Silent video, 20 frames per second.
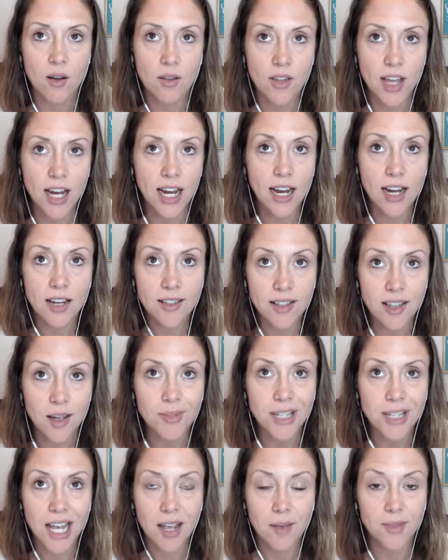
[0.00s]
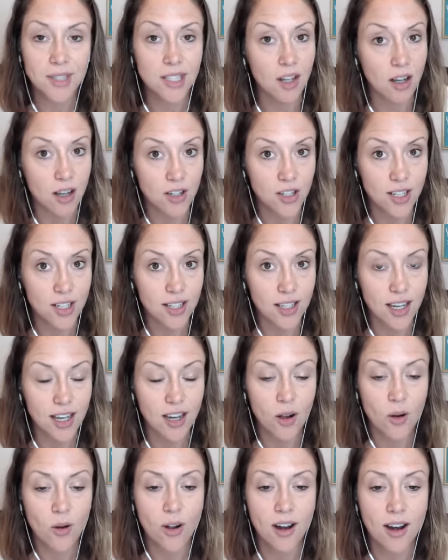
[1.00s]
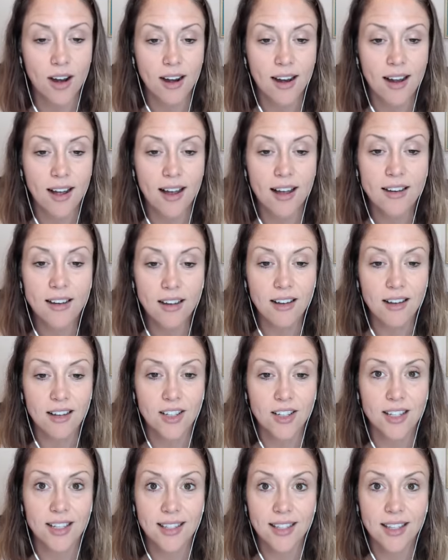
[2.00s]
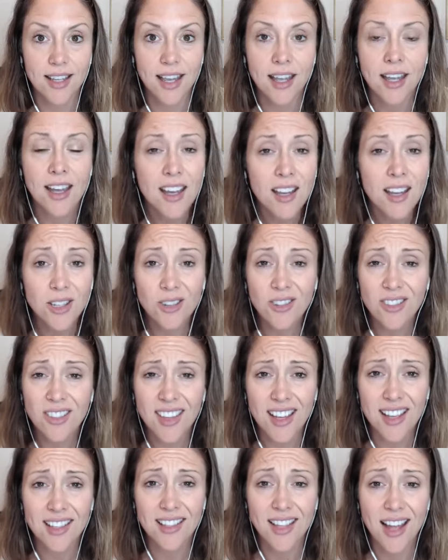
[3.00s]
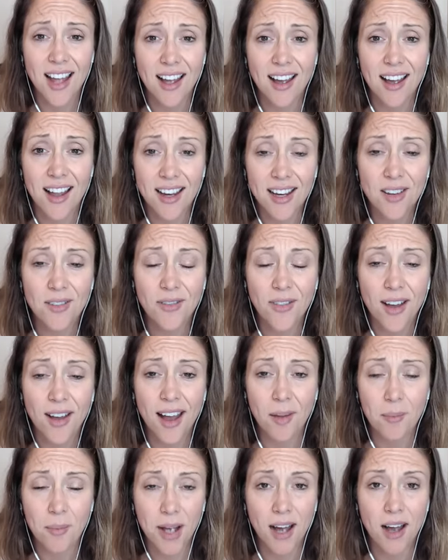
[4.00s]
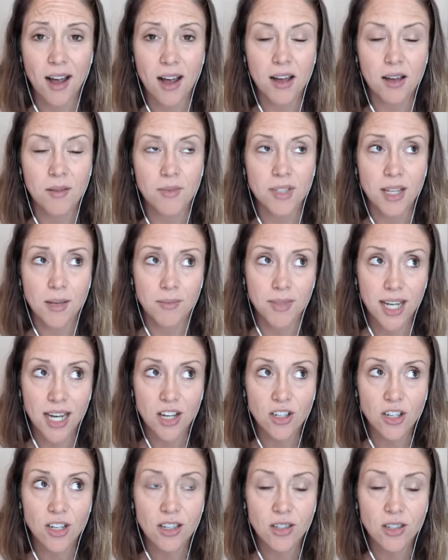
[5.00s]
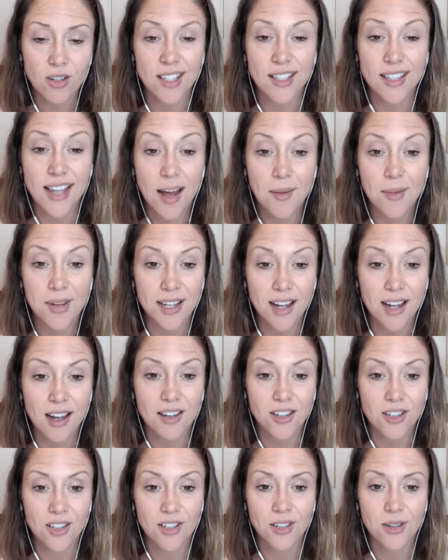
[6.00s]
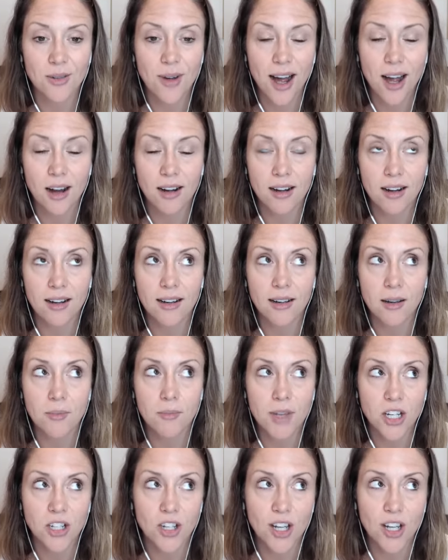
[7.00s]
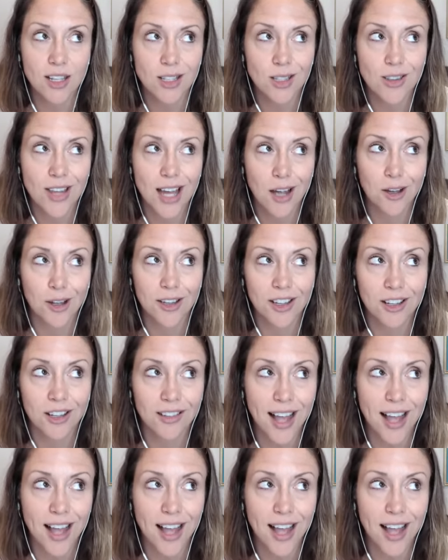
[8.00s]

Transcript: they sometimes consciously or unconsciously do things that kind of become temptations or sabotage to our mission. So that could